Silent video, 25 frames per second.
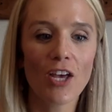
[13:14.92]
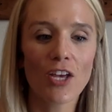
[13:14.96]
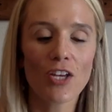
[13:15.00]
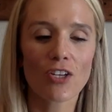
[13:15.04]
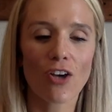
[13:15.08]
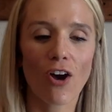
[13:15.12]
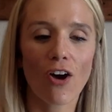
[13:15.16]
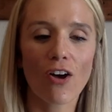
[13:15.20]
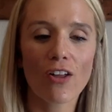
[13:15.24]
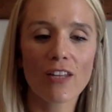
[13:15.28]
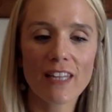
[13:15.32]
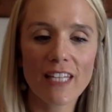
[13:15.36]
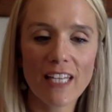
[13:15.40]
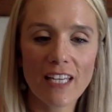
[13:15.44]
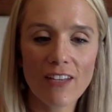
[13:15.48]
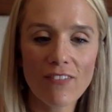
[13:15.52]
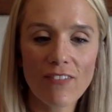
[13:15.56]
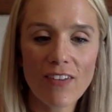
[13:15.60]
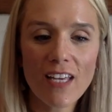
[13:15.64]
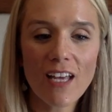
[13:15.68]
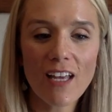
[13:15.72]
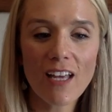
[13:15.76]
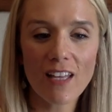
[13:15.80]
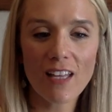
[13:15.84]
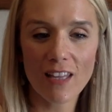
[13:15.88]
Y'all,
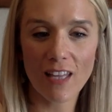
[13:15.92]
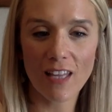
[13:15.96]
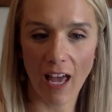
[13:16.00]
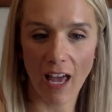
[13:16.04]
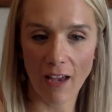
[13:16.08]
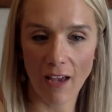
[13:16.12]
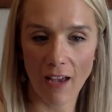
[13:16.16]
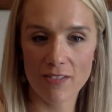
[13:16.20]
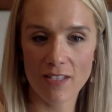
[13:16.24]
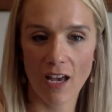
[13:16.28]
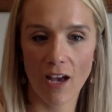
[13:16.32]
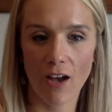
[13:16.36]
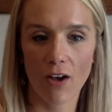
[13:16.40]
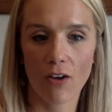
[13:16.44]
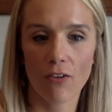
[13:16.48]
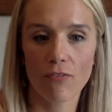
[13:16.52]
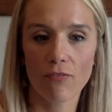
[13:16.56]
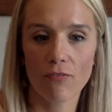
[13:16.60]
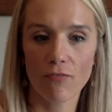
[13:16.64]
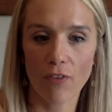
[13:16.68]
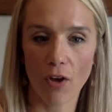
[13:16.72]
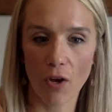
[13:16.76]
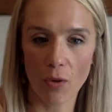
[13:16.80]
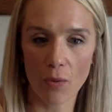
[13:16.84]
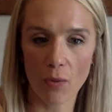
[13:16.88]
living a lifestyle
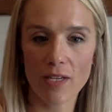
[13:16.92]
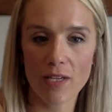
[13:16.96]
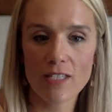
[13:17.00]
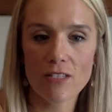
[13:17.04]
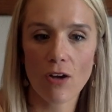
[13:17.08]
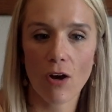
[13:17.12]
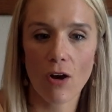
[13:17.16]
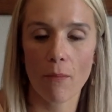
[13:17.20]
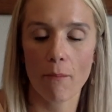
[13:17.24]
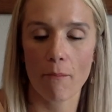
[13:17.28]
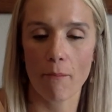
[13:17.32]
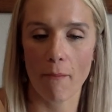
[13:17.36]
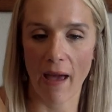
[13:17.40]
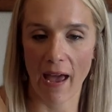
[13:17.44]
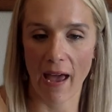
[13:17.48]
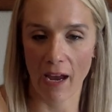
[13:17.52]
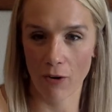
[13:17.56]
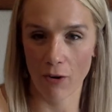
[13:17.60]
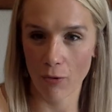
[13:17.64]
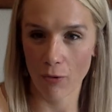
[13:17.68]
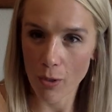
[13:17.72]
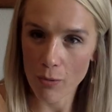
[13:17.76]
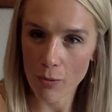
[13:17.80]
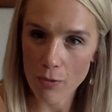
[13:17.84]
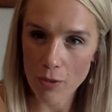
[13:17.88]
focused on
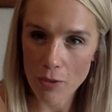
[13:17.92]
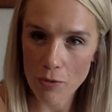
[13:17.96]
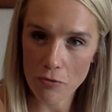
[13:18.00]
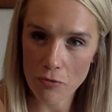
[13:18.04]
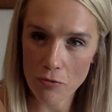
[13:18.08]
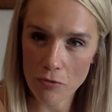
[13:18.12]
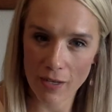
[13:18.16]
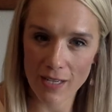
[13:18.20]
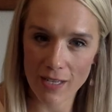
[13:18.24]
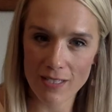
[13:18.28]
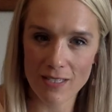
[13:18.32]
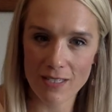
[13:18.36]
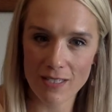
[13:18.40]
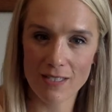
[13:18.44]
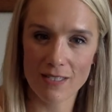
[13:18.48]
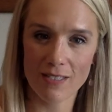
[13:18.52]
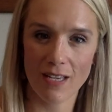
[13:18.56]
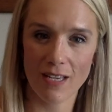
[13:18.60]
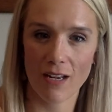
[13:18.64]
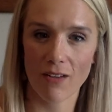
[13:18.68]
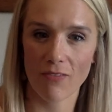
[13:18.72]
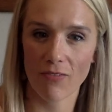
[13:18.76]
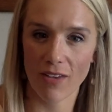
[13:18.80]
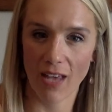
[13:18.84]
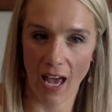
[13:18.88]
macronutrients
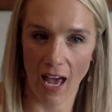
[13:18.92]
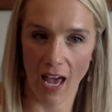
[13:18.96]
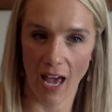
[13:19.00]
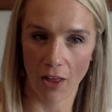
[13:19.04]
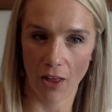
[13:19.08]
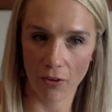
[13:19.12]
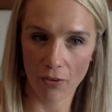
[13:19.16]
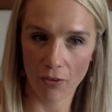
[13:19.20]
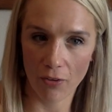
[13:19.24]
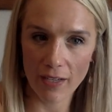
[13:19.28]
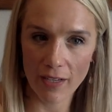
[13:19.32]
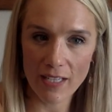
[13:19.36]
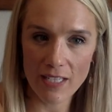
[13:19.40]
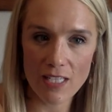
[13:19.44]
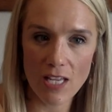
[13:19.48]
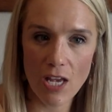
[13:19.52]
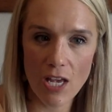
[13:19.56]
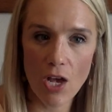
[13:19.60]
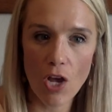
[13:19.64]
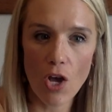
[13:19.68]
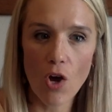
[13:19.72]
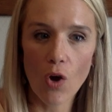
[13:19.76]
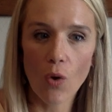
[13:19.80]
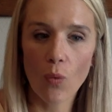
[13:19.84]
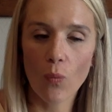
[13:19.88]
instead of calories,
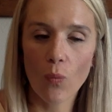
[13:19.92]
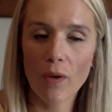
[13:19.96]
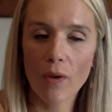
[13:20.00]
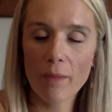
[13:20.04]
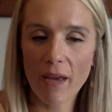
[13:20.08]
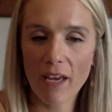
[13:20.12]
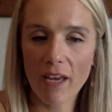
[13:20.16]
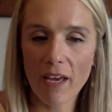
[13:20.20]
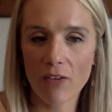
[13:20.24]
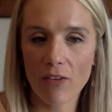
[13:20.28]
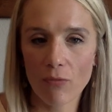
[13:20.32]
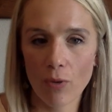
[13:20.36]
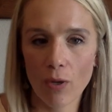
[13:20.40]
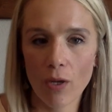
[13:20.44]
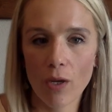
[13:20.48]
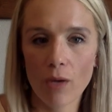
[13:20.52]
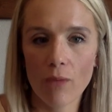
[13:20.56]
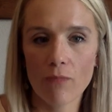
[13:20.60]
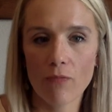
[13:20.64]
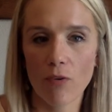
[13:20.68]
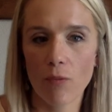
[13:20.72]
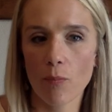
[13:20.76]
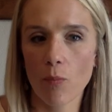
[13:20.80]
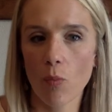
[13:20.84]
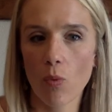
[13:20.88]
we make
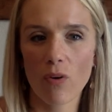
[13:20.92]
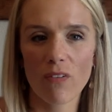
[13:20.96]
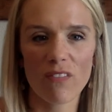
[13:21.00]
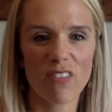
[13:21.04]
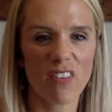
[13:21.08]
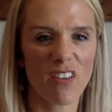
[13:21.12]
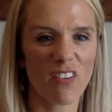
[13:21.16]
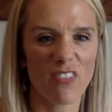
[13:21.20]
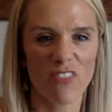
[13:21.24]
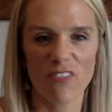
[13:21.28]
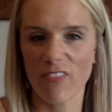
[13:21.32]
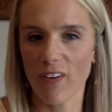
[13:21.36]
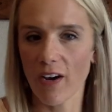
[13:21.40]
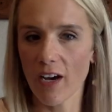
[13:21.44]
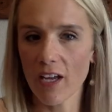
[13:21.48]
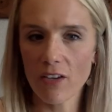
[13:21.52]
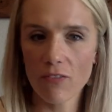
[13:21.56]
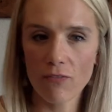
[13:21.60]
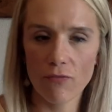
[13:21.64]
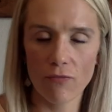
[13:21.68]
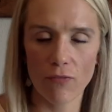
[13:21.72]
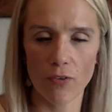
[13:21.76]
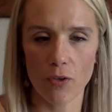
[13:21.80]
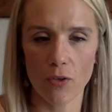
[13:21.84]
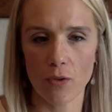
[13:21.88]
room for more of the
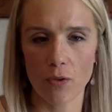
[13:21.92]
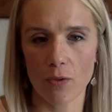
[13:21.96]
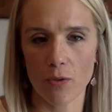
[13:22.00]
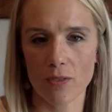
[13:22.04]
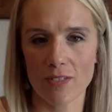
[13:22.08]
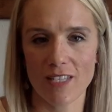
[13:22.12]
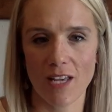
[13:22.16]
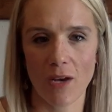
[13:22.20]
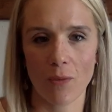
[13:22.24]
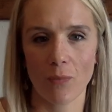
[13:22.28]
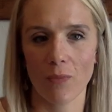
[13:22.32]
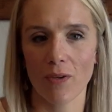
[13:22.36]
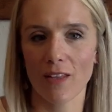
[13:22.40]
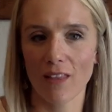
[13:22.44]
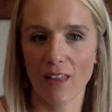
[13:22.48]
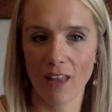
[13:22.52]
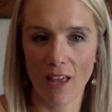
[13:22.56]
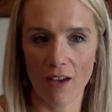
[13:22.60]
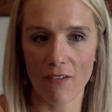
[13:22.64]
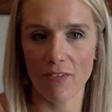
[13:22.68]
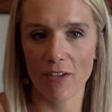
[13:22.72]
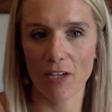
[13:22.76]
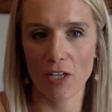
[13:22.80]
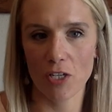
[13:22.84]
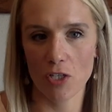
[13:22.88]
fun foods that we
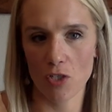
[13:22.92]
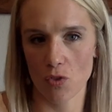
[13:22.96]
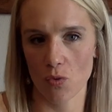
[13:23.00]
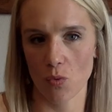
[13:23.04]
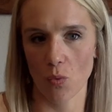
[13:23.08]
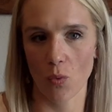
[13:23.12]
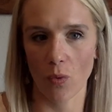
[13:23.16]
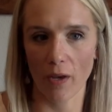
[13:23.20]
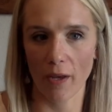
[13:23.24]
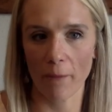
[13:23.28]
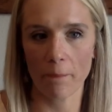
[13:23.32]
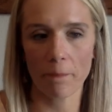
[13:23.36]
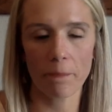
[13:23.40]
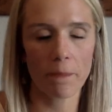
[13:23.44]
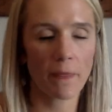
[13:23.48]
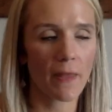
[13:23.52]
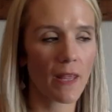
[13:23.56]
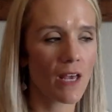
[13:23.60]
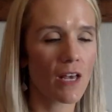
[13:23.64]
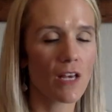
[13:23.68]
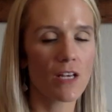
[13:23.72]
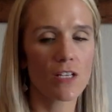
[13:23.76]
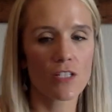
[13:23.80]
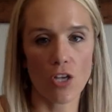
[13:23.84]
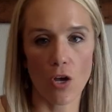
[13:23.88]
love and enjoy.
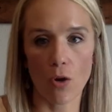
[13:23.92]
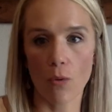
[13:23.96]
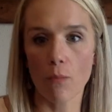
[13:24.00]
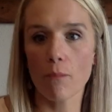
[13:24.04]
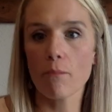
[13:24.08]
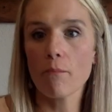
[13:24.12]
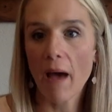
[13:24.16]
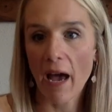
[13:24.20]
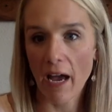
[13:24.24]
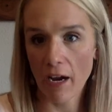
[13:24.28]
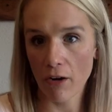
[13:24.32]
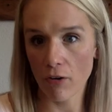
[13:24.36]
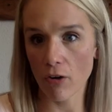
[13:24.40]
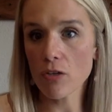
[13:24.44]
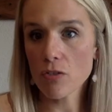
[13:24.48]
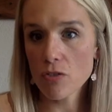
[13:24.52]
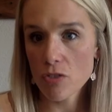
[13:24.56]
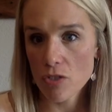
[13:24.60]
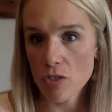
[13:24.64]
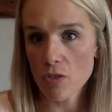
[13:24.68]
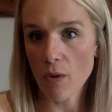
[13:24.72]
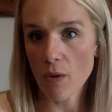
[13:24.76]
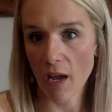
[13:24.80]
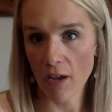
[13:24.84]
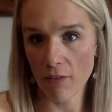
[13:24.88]
So macros
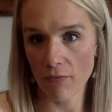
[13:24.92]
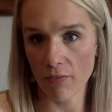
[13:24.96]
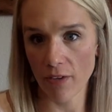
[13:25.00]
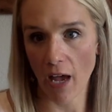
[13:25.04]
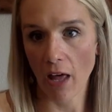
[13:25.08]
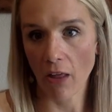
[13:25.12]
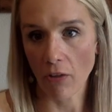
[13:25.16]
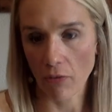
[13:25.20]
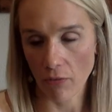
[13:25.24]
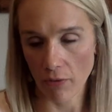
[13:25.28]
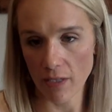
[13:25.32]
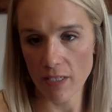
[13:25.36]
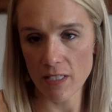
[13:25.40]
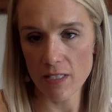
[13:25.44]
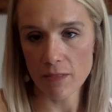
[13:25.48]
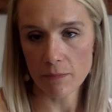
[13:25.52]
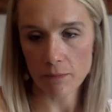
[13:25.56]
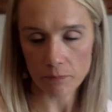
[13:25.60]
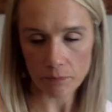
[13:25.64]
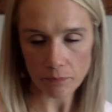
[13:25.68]
do have calories.